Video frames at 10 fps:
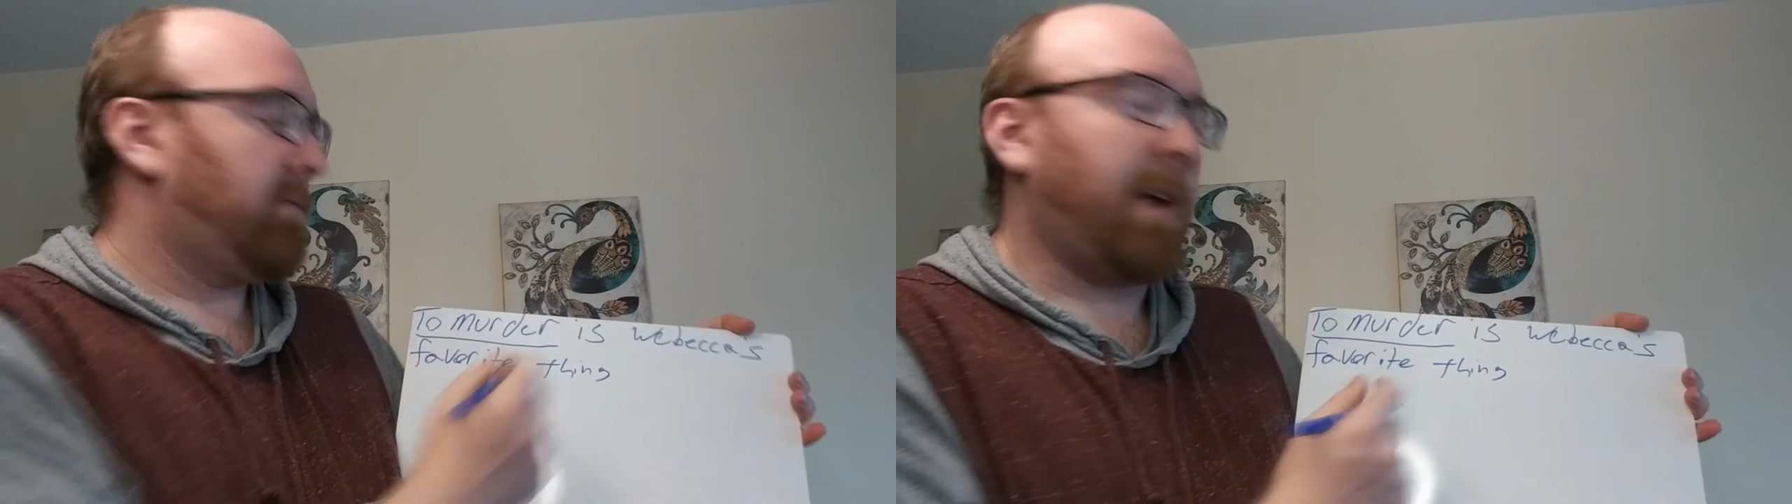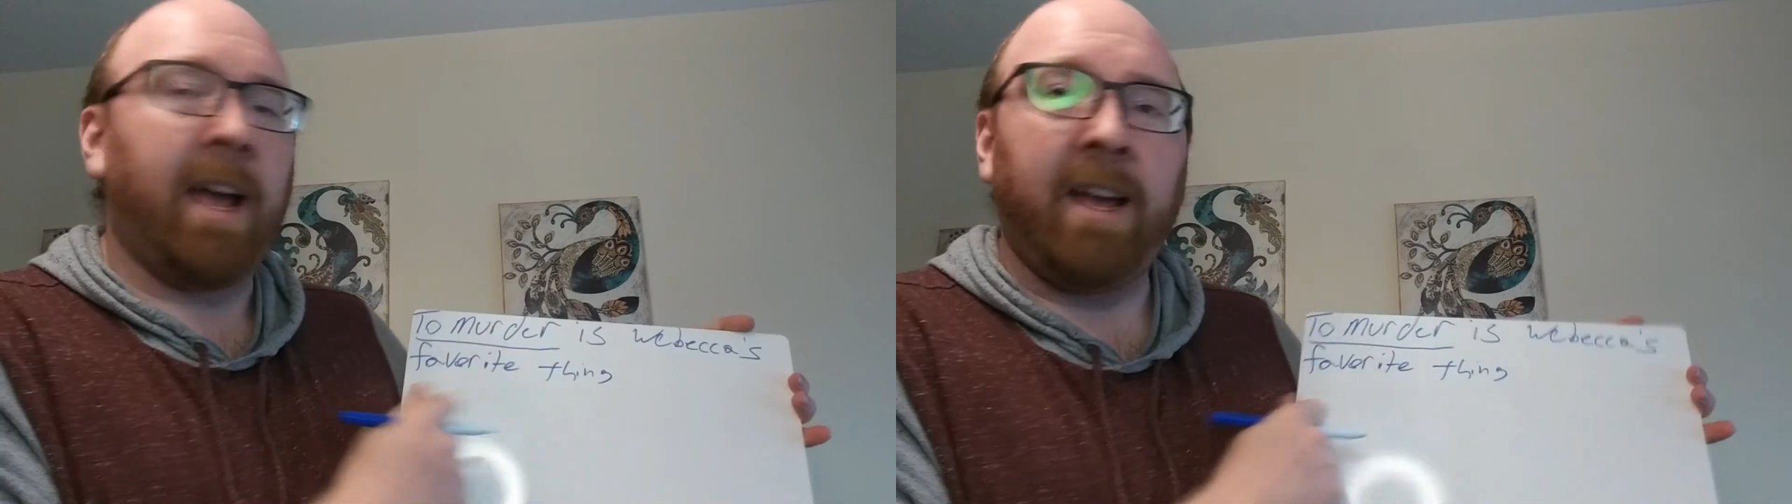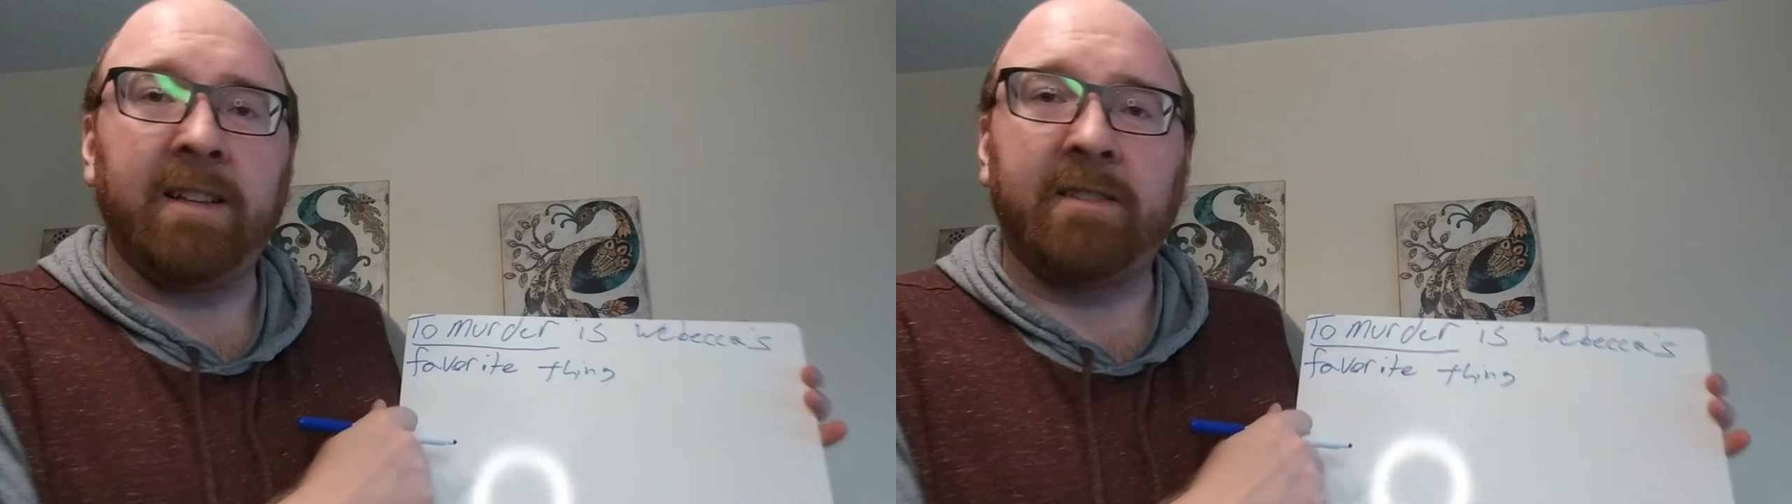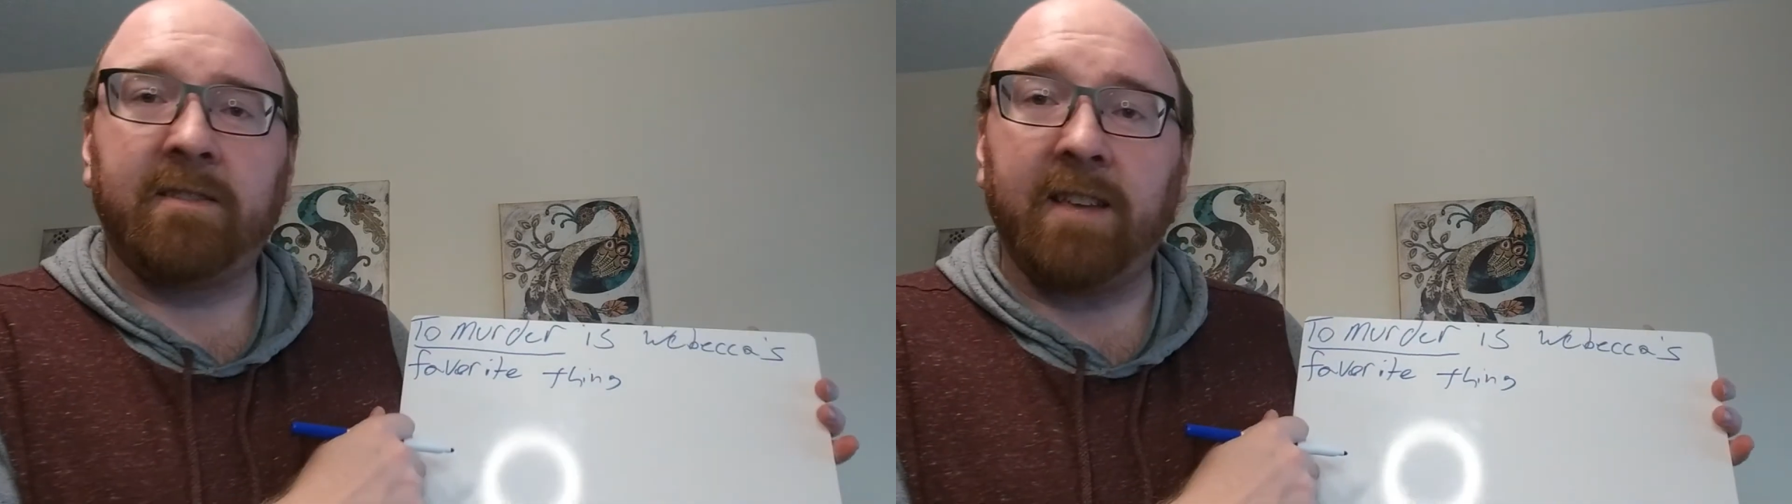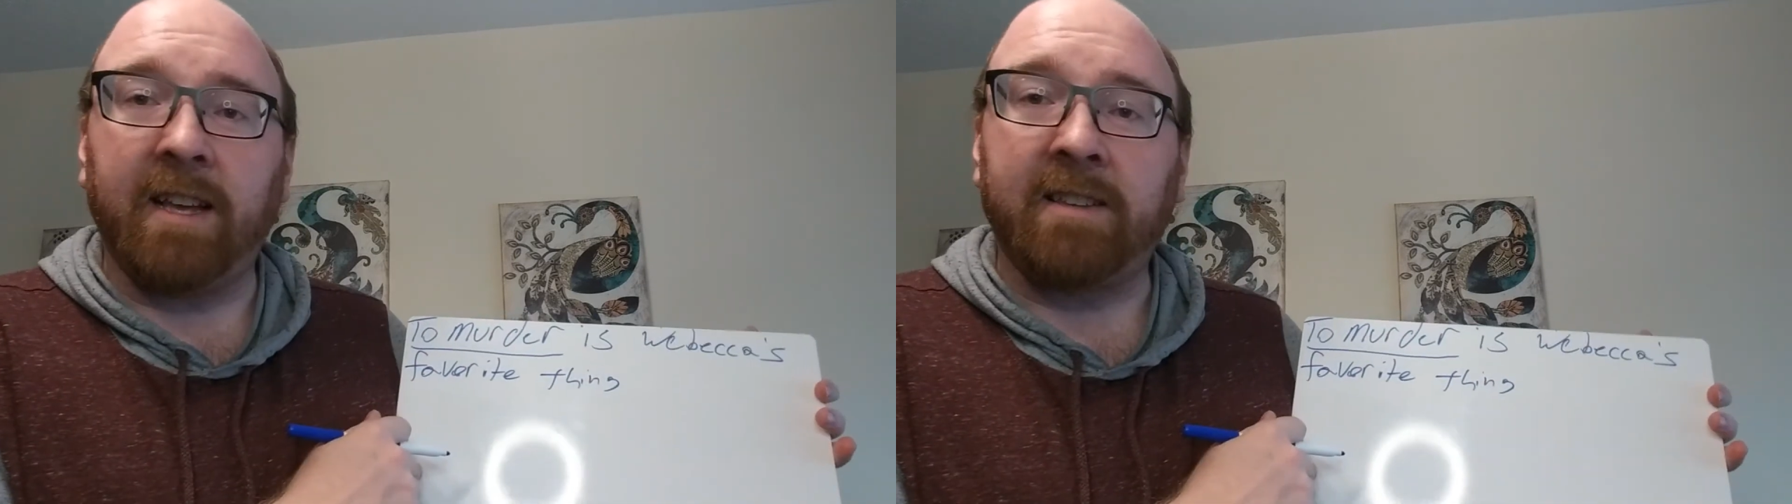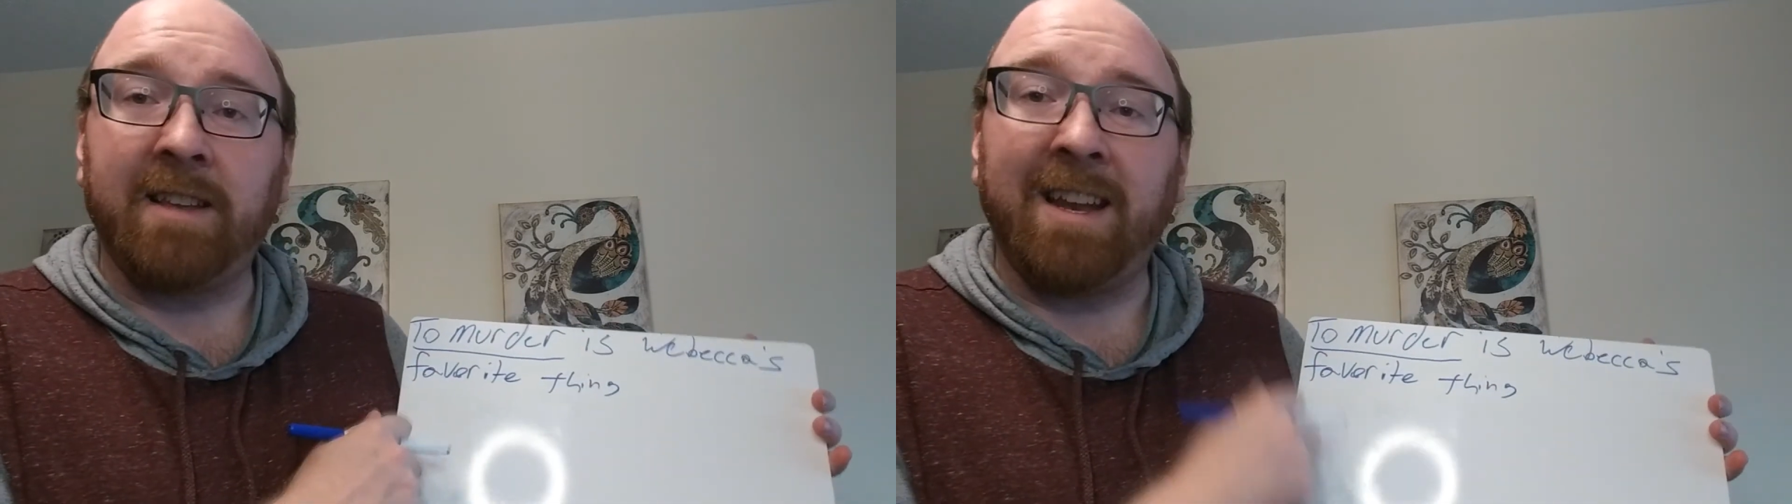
right, it's